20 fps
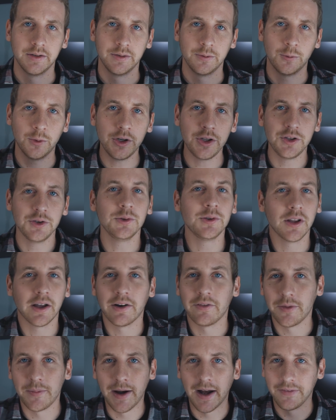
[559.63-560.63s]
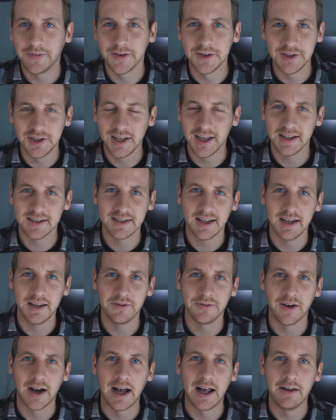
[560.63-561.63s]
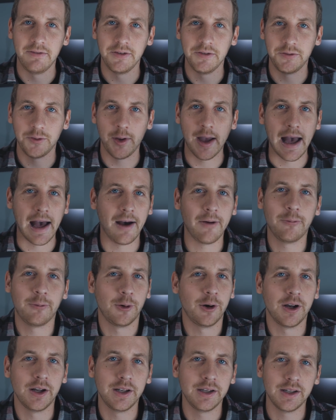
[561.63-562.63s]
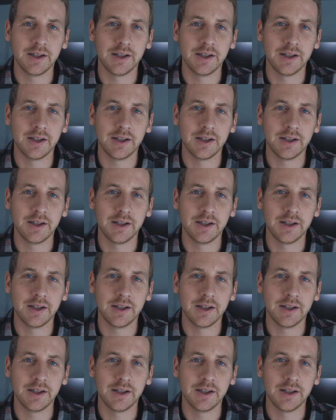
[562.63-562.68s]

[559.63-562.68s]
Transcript: What do you love about the GX85 if you have one?